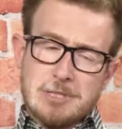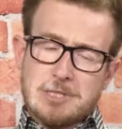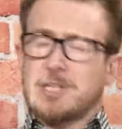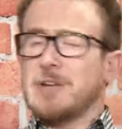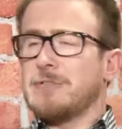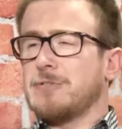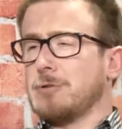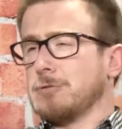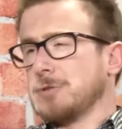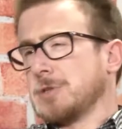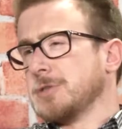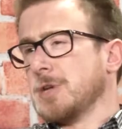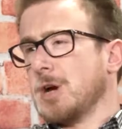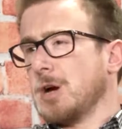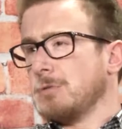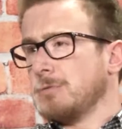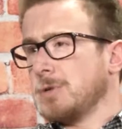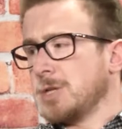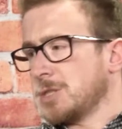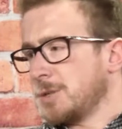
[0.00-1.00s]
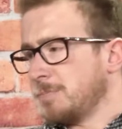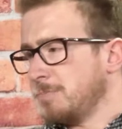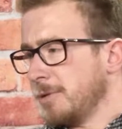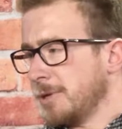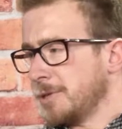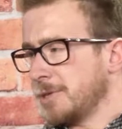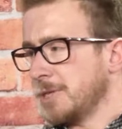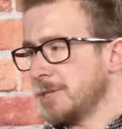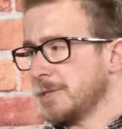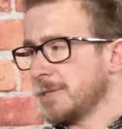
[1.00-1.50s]
It's difficult to know. It's a
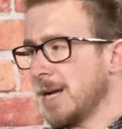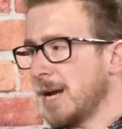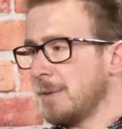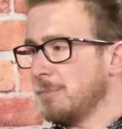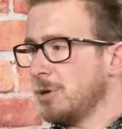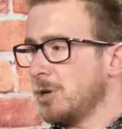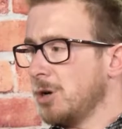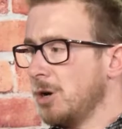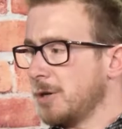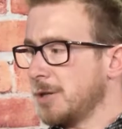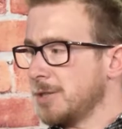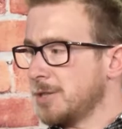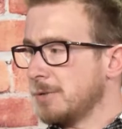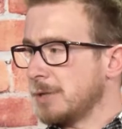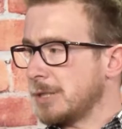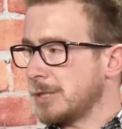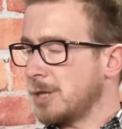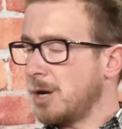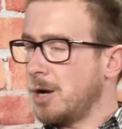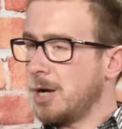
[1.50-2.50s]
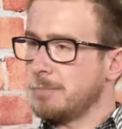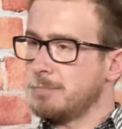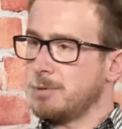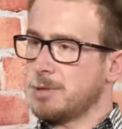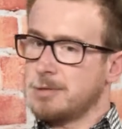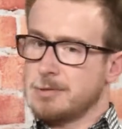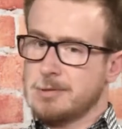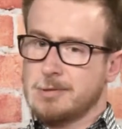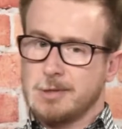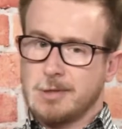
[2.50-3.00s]
pre-season game. We can't get too excited
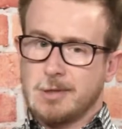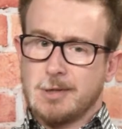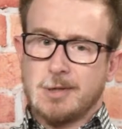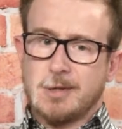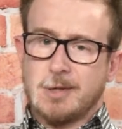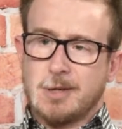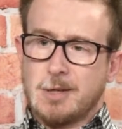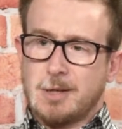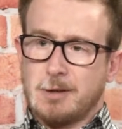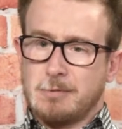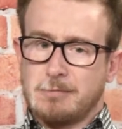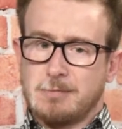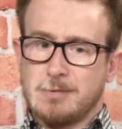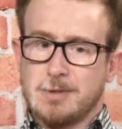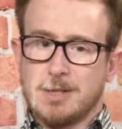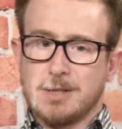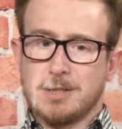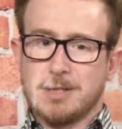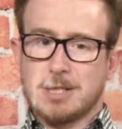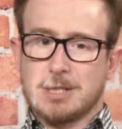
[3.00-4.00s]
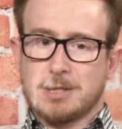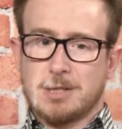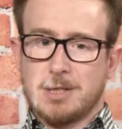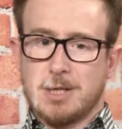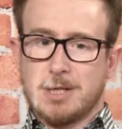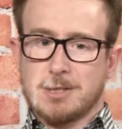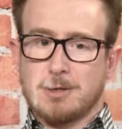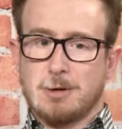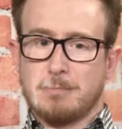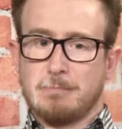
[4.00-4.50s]
because in
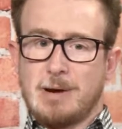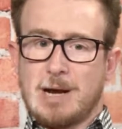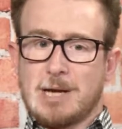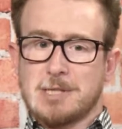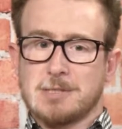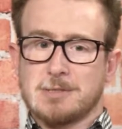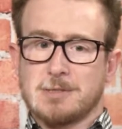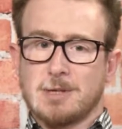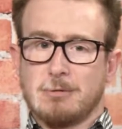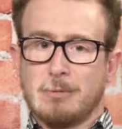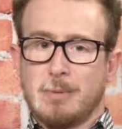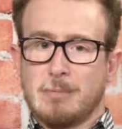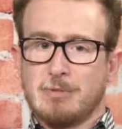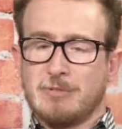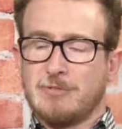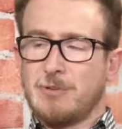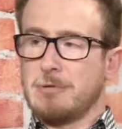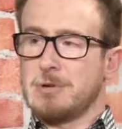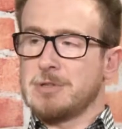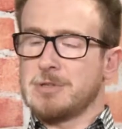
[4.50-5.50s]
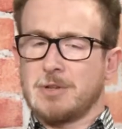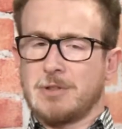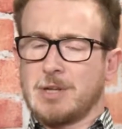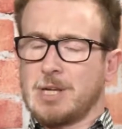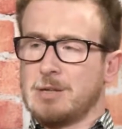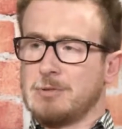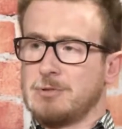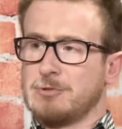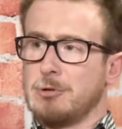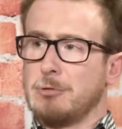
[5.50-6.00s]
years gone past, I remember Forest, I
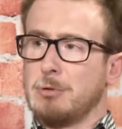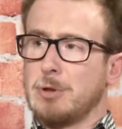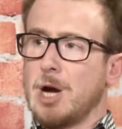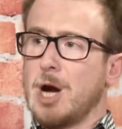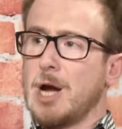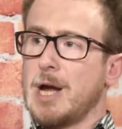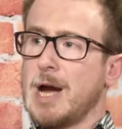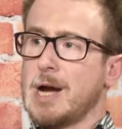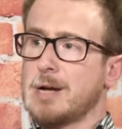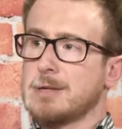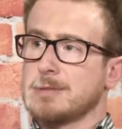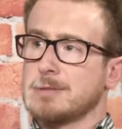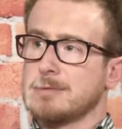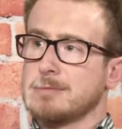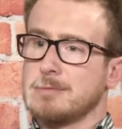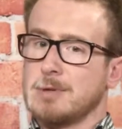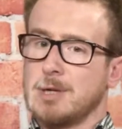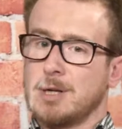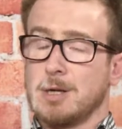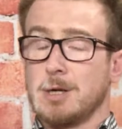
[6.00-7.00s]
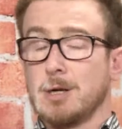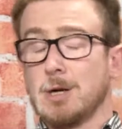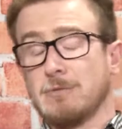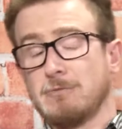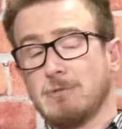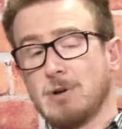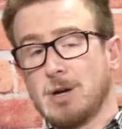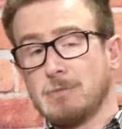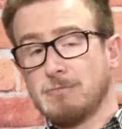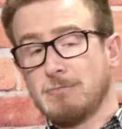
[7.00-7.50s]
think it drew with Ajax,
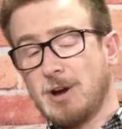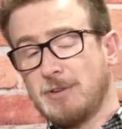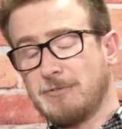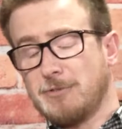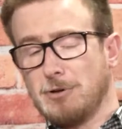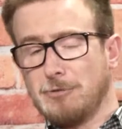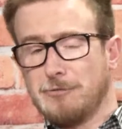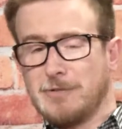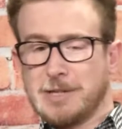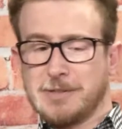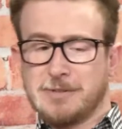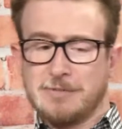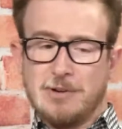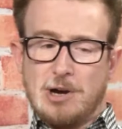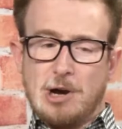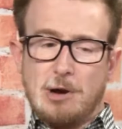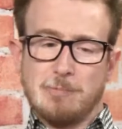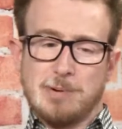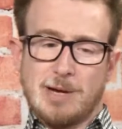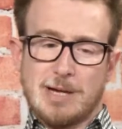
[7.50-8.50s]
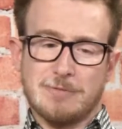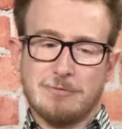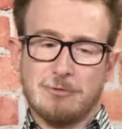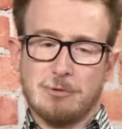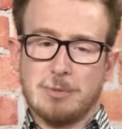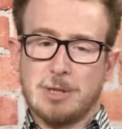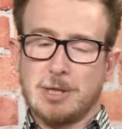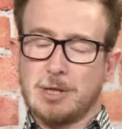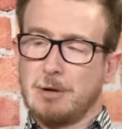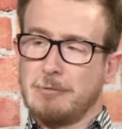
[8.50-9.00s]
and Rafael van der Vaart played for
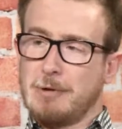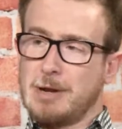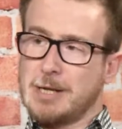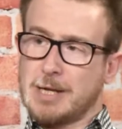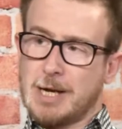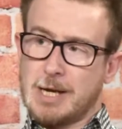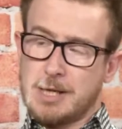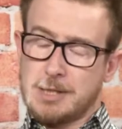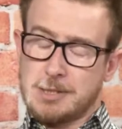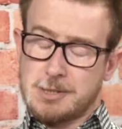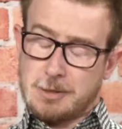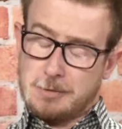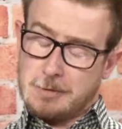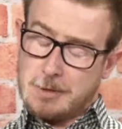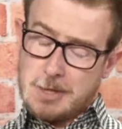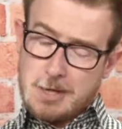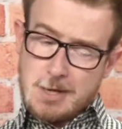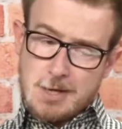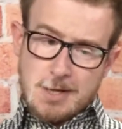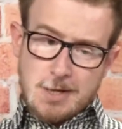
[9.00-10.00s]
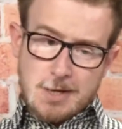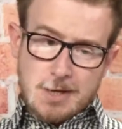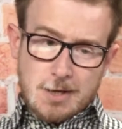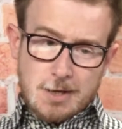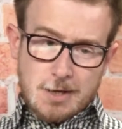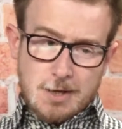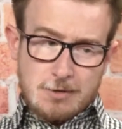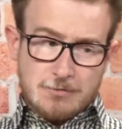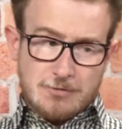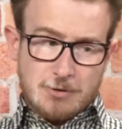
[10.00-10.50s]
them and they got relegated. So
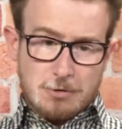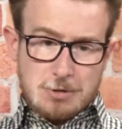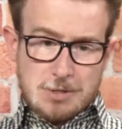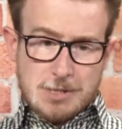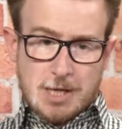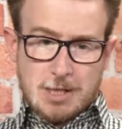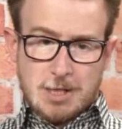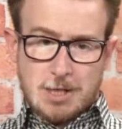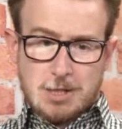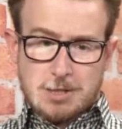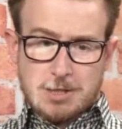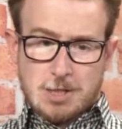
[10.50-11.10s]
Forest that year.